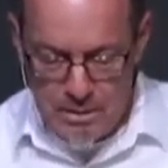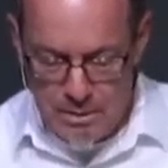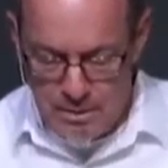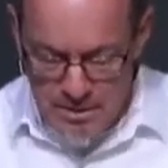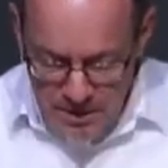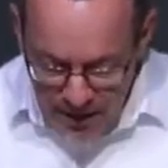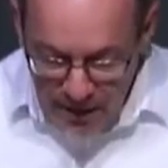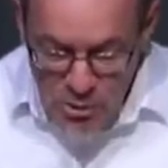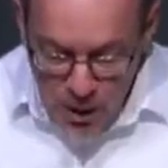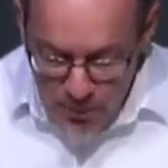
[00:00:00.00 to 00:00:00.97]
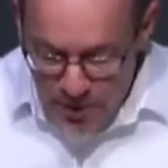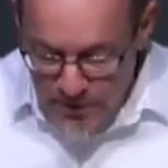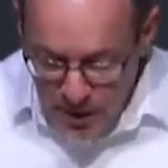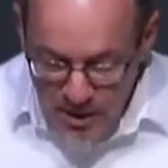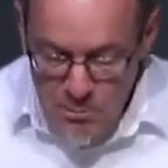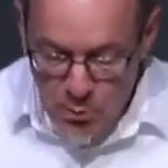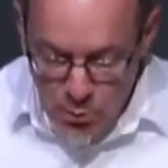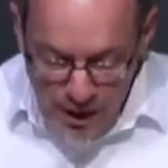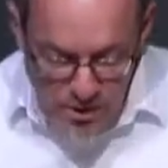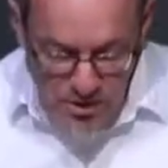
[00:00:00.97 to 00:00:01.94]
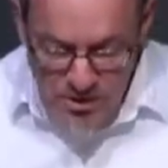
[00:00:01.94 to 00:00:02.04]
And this, again, is why we have gospel
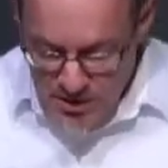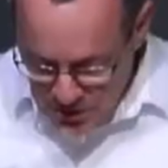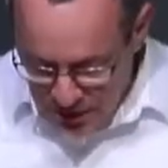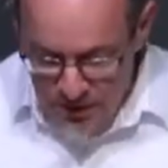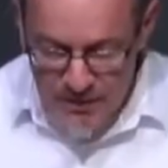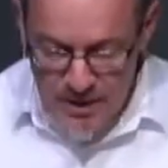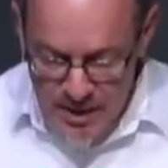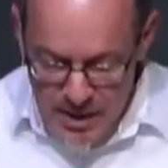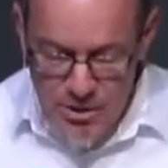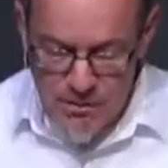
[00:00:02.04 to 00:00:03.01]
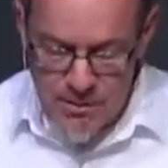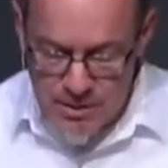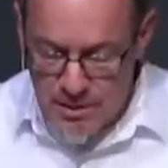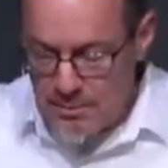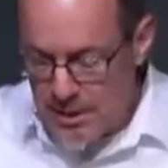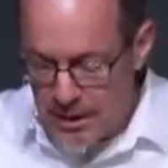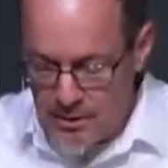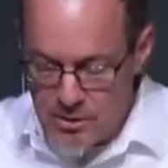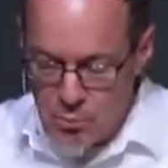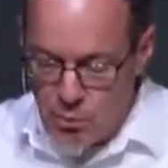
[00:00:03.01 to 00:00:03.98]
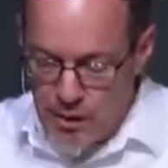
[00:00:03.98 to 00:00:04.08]
righteousness kind of in each of the subtitles
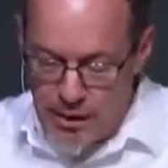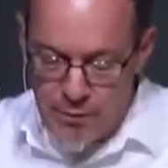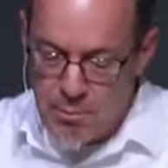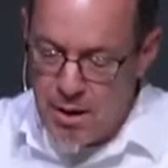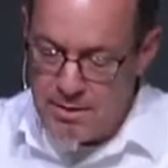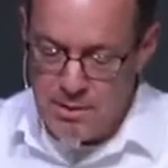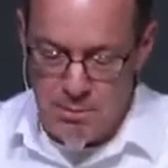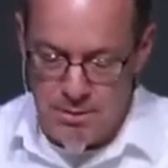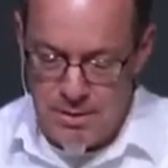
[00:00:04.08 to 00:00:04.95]
wherever possible.